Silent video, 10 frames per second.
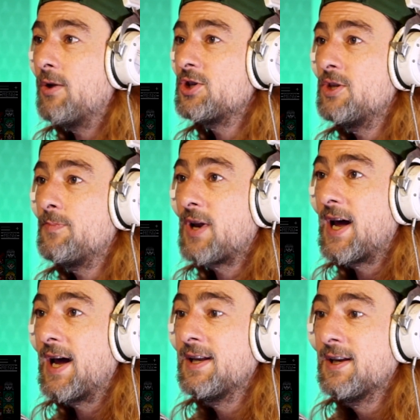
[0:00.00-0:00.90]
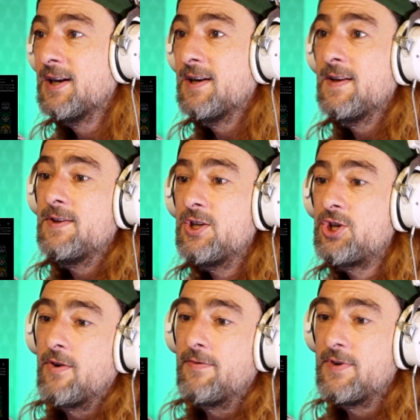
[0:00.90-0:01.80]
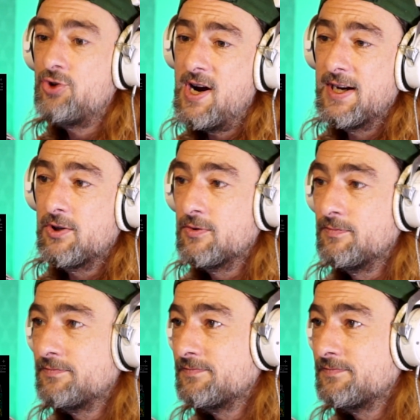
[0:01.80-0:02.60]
How do you play the chuffing triangle?